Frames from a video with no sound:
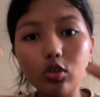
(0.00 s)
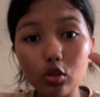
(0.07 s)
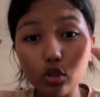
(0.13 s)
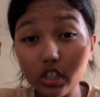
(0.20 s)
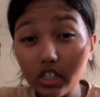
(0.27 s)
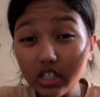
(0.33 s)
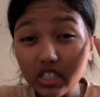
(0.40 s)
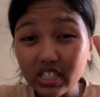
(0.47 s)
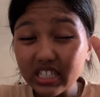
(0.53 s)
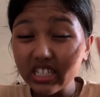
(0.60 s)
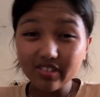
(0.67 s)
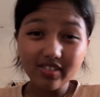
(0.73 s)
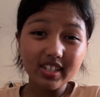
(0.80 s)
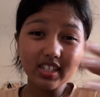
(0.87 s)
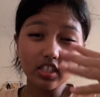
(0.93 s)
in
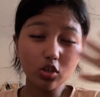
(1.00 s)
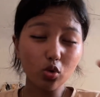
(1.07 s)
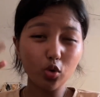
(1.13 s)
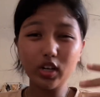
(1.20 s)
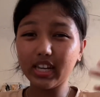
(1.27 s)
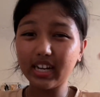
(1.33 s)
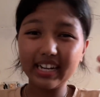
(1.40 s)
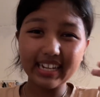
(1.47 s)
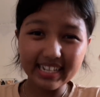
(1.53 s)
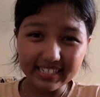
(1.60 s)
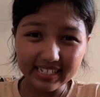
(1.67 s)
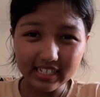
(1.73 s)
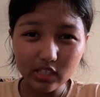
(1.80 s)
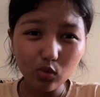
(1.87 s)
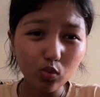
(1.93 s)
serious chronic
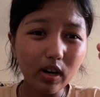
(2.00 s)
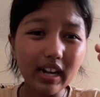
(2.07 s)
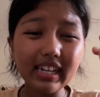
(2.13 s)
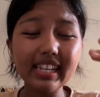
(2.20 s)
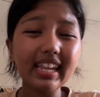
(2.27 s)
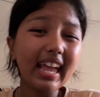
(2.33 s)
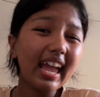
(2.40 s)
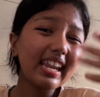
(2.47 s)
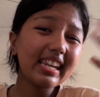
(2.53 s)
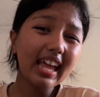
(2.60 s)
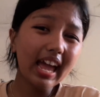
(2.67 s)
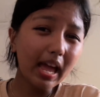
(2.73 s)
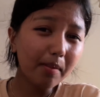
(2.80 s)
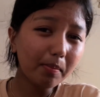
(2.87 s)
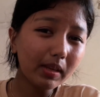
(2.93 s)
cases, what can
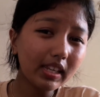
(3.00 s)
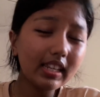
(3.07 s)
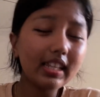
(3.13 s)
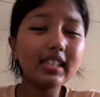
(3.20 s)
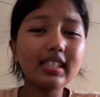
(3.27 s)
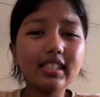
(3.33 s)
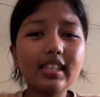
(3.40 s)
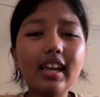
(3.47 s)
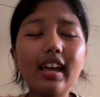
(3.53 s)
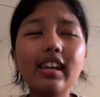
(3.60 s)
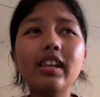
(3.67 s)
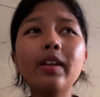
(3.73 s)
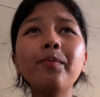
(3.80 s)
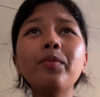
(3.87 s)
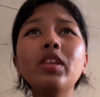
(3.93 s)
happen is
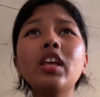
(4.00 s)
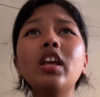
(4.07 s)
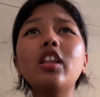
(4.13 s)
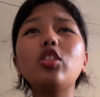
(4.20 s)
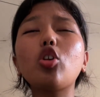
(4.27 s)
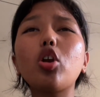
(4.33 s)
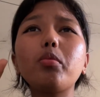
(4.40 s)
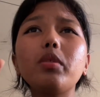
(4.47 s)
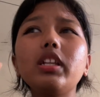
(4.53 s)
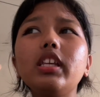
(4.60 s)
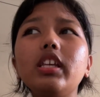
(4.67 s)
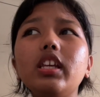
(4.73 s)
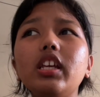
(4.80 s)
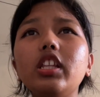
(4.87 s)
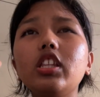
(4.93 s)
that
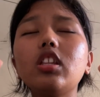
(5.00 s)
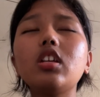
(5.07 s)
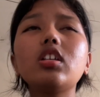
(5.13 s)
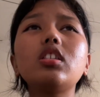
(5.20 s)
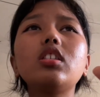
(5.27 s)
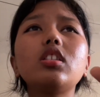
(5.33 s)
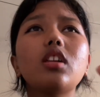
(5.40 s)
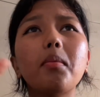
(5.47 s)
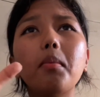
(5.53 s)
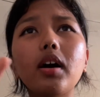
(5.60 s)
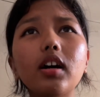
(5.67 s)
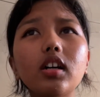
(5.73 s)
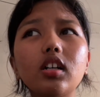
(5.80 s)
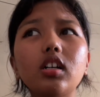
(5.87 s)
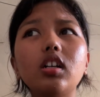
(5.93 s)
normally in the
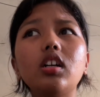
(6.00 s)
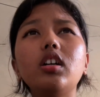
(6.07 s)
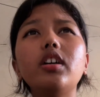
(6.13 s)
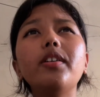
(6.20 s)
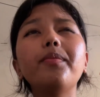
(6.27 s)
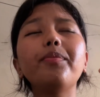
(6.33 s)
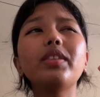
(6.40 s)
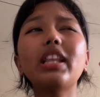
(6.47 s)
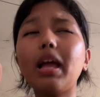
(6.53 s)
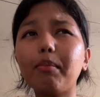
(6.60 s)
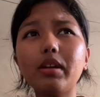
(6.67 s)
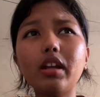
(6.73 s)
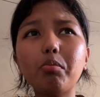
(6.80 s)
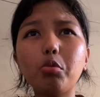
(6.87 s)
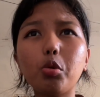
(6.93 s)
stomach,
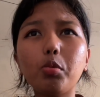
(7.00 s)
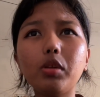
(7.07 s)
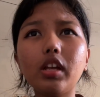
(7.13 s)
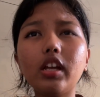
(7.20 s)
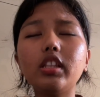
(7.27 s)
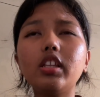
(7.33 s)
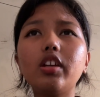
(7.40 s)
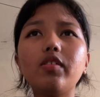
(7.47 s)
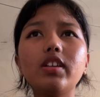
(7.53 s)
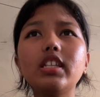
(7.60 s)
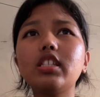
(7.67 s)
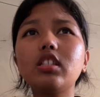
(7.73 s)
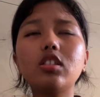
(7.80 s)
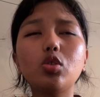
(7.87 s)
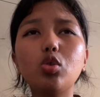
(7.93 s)
lamina propria, there
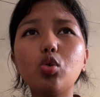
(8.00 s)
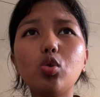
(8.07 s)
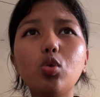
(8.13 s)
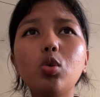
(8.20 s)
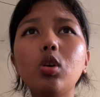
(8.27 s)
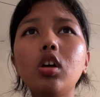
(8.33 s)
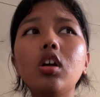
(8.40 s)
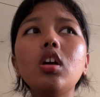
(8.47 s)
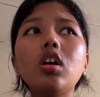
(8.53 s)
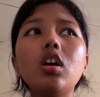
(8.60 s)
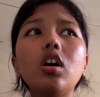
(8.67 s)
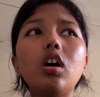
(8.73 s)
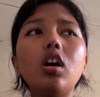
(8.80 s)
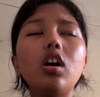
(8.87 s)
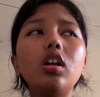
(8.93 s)
is no
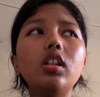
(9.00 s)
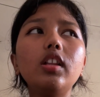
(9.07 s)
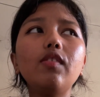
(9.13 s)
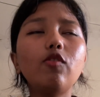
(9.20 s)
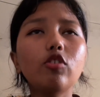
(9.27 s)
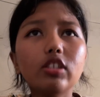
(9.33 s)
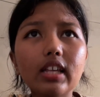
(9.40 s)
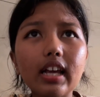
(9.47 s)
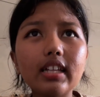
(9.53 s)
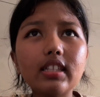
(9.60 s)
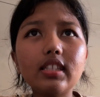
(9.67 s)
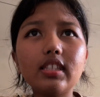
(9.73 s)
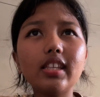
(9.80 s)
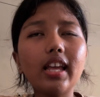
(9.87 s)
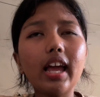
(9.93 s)

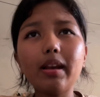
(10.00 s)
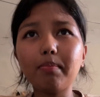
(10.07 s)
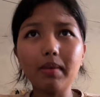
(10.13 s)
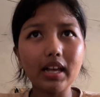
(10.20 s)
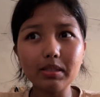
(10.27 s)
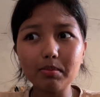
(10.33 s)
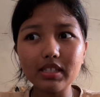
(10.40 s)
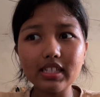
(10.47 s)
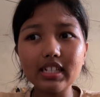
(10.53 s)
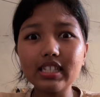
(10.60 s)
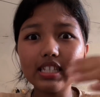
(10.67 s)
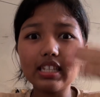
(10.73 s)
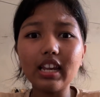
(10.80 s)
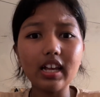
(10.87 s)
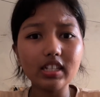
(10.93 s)
lymphocytes and plasma cells
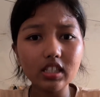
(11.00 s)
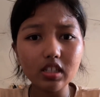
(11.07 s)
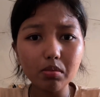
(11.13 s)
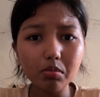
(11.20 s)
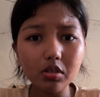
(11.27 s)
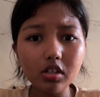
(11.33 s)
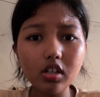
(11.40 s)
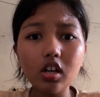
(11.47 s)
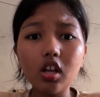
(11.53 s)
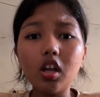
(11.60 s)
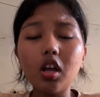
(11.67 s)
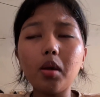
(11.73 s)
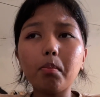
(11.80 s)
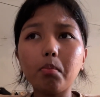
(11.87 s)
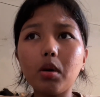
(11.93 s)
in large number.
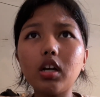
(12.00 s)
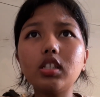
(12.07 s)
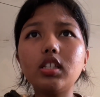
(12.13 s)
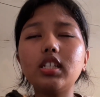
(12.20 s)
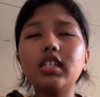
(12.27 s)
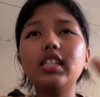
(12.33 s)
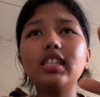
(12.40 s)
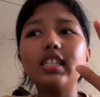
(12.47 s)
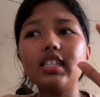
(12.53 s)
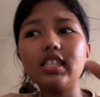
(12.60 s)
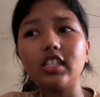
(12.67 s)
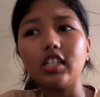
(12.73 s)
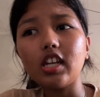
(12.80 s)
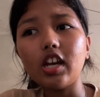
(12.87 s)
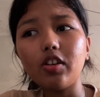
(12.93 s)
But in this
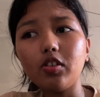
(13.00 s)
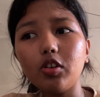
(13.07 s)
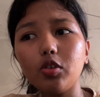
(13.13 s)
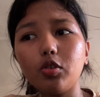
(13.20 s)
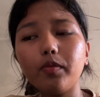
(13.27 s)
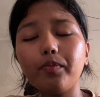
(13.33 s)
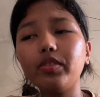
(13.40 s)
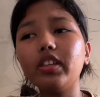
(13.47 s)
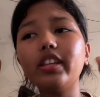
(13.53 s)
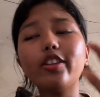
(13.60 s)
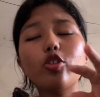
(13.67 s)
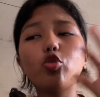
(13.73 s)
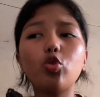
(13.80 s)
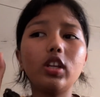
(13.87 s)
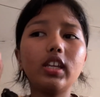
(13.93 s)
scenario, in
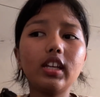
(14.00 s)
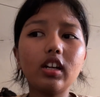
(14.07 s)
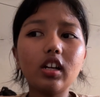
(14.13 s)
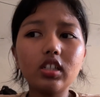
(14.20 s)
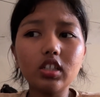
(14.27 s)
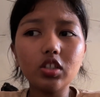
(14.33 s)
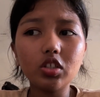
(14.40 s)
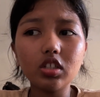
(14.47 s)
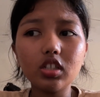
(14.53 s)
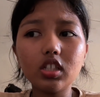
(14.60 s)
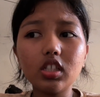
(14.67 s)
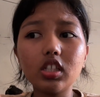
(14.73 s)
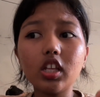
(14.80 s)
chronic conditions,